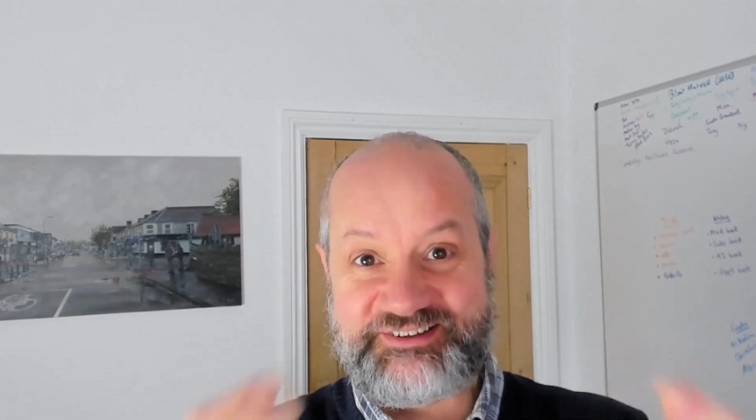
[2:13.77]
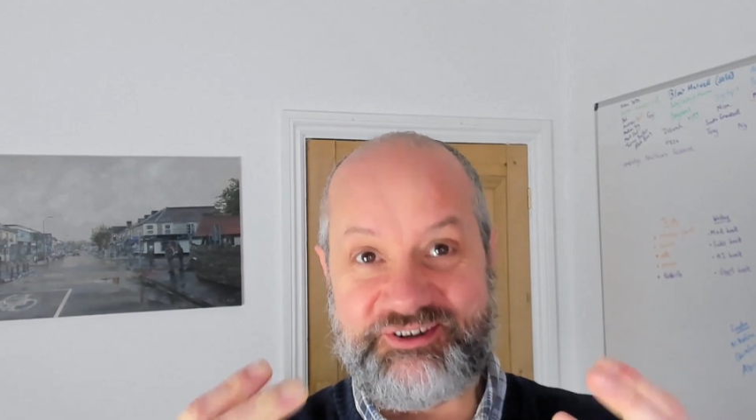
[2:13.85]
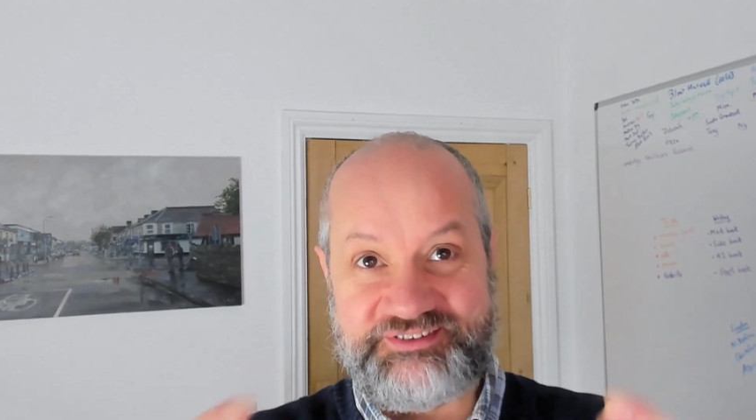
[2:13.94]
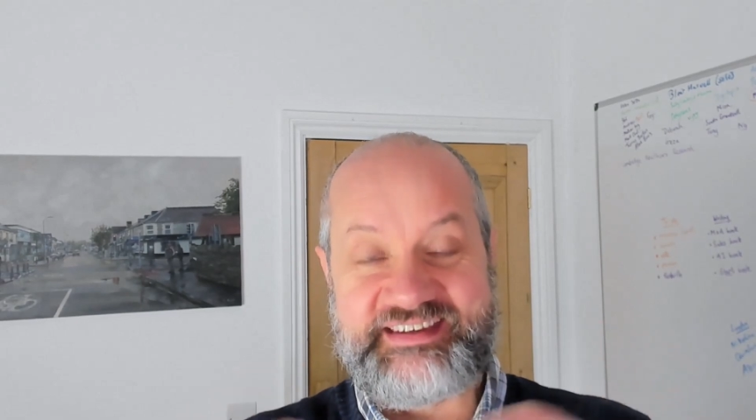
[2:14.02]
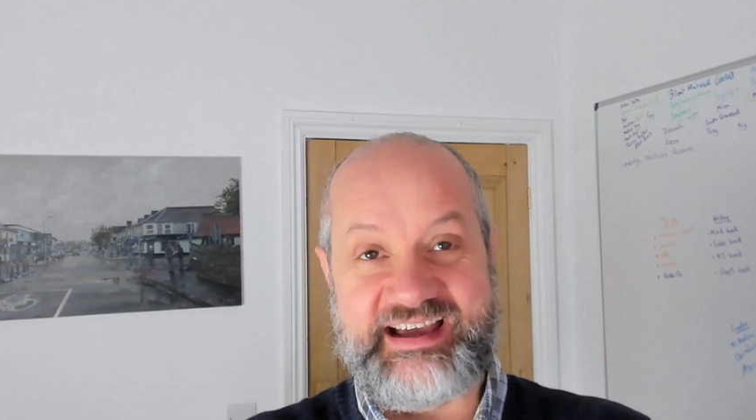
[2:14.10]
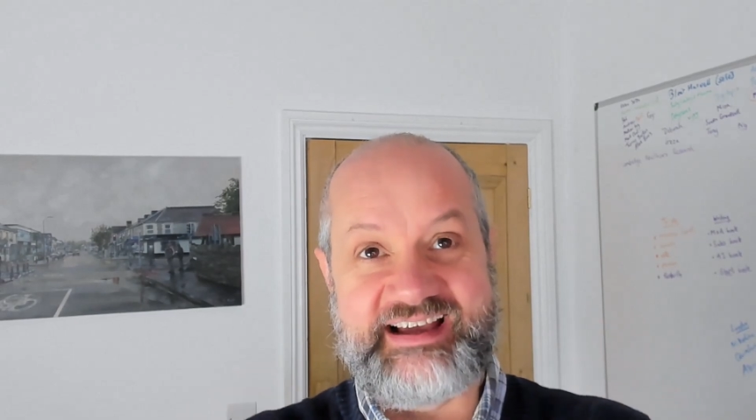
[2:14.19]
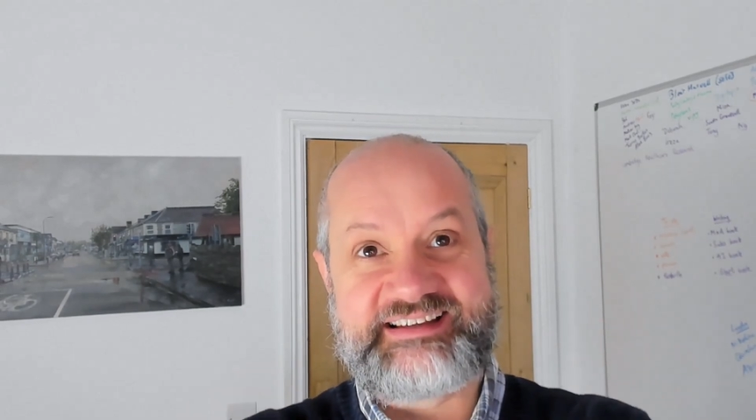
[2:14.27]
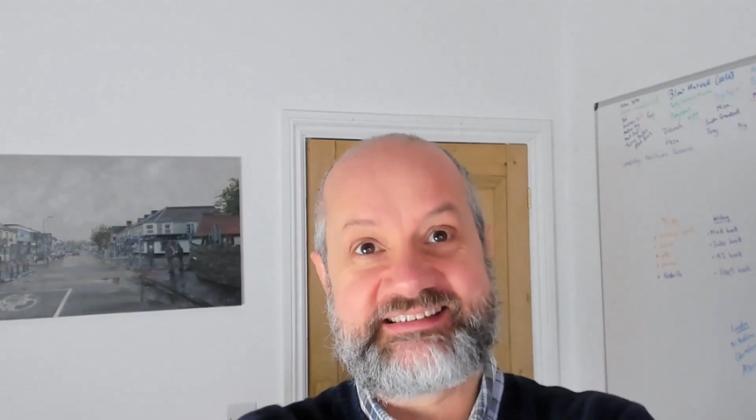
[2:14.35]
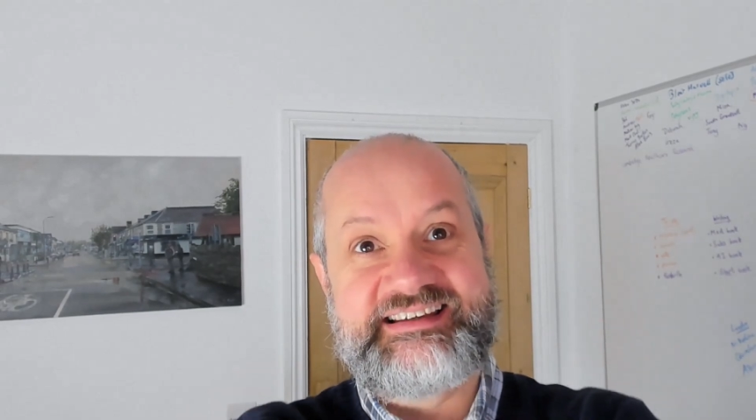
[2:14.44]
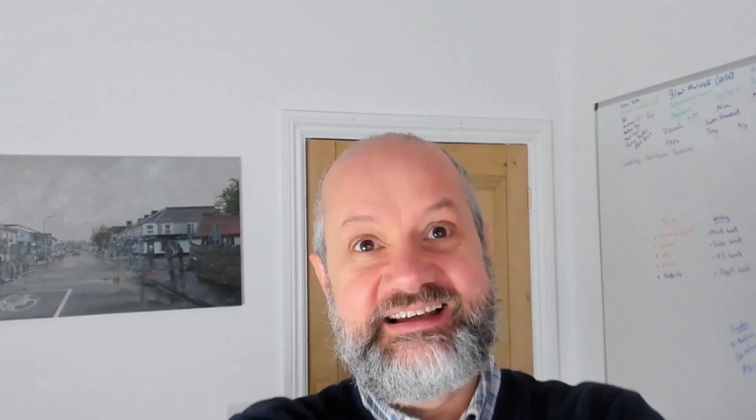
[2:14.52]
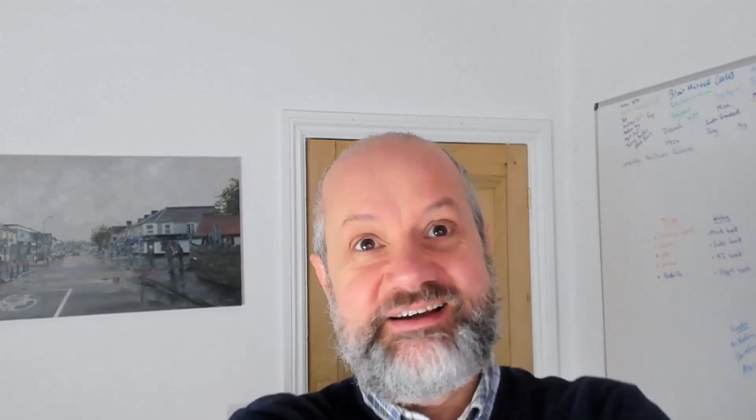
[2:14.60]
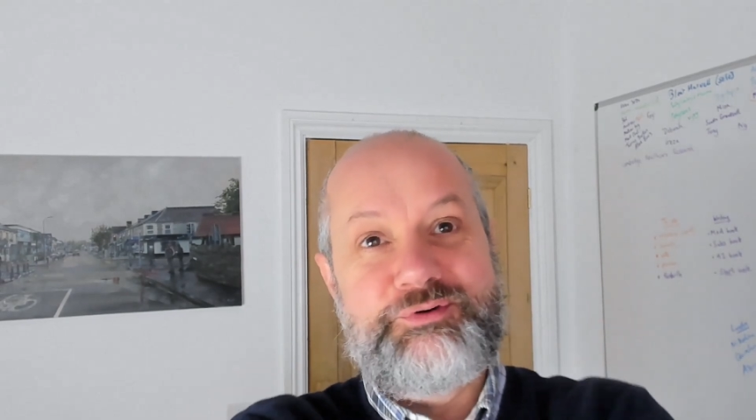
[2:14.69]

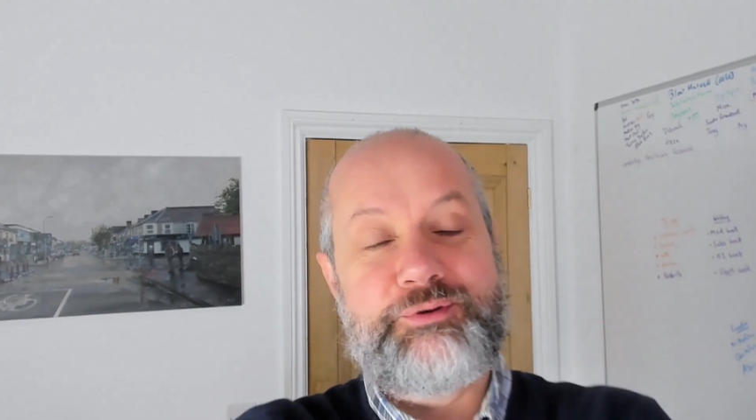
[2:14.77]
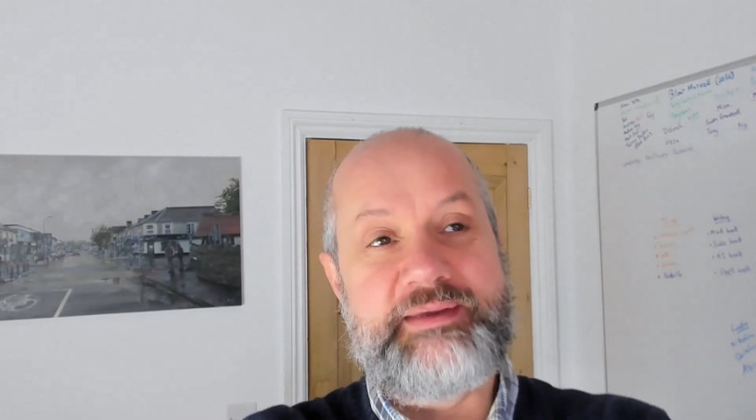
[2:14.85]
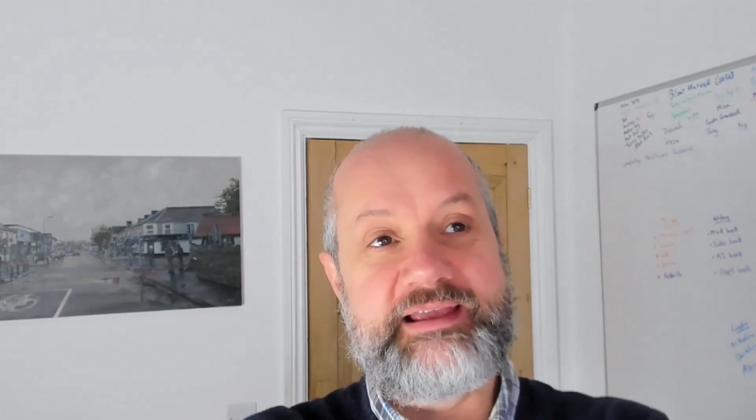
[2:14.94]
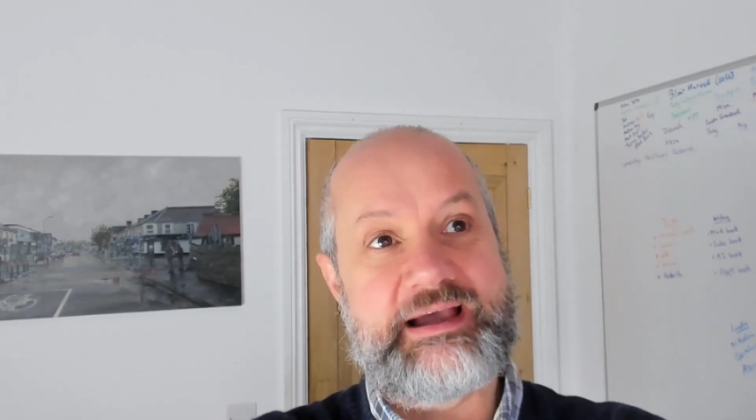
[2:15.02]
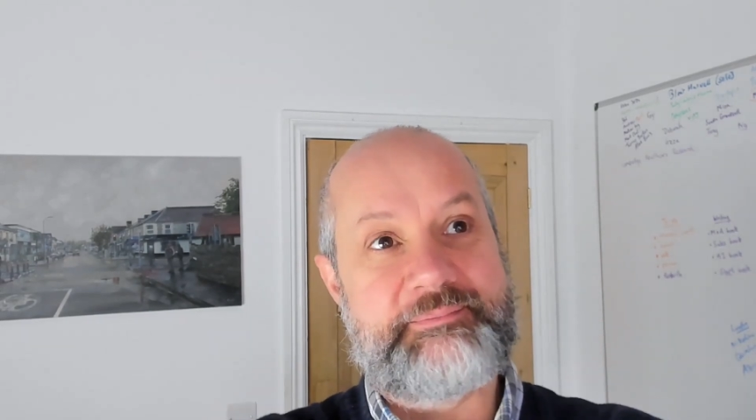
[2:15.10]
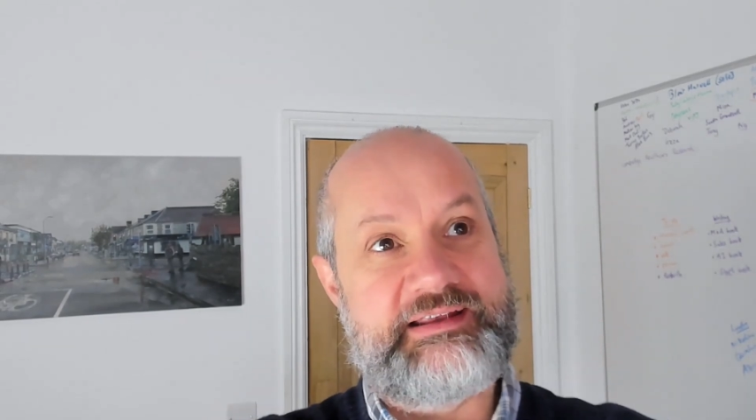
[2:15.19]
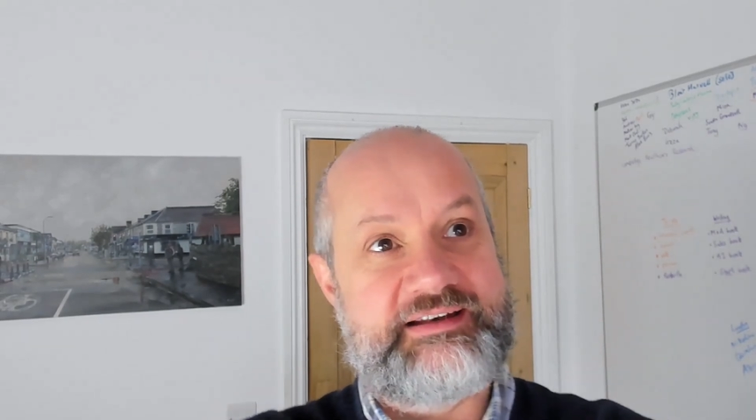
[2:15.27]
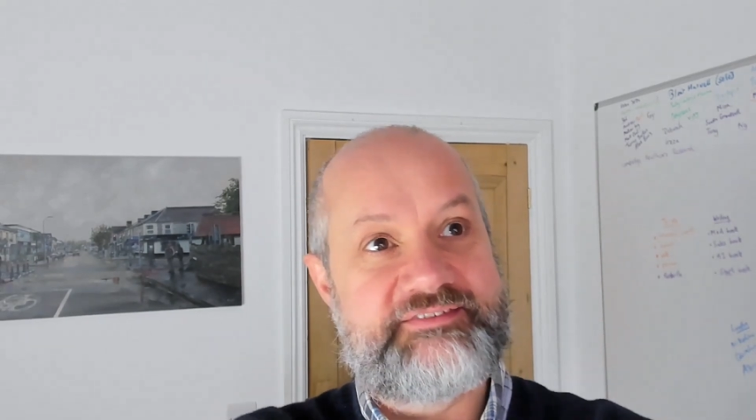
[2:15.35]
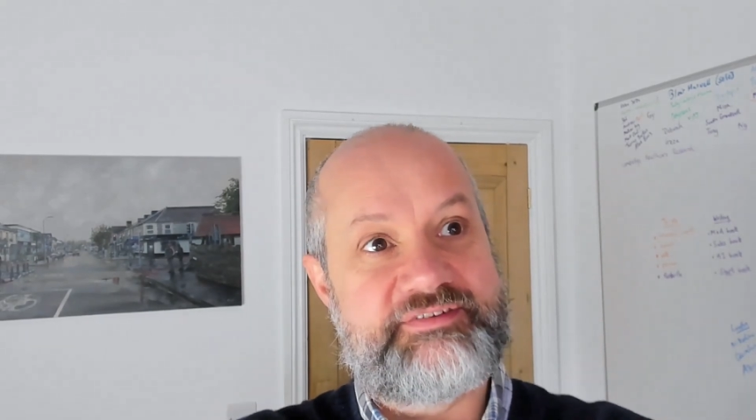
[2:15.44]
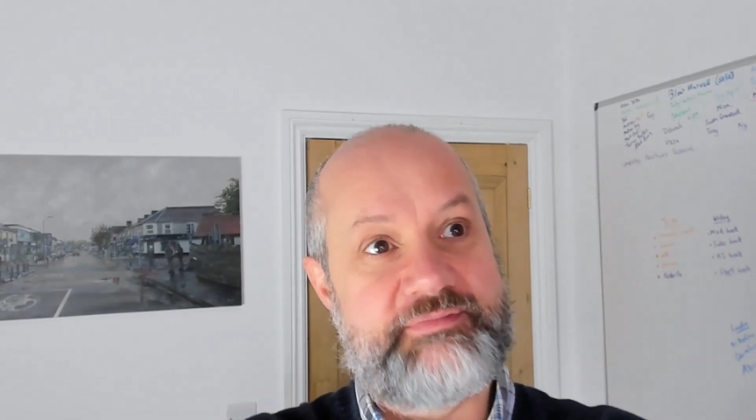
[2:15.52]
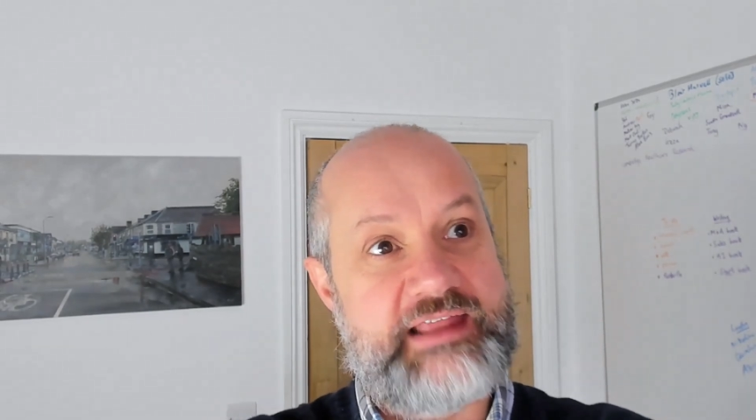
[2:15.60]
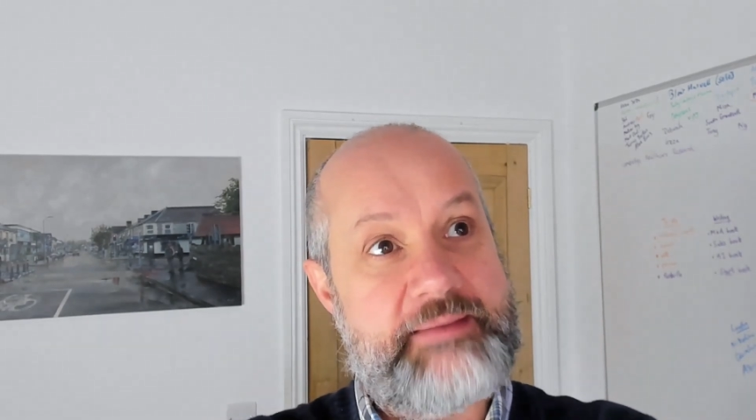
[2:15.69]
contacts will be coming
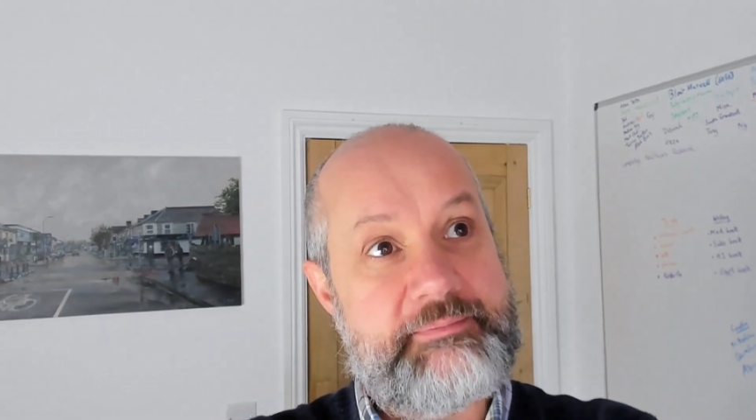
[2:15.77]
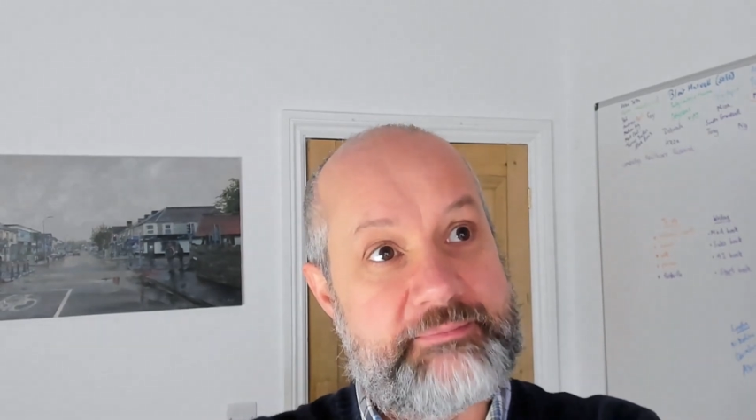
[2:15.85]
from them,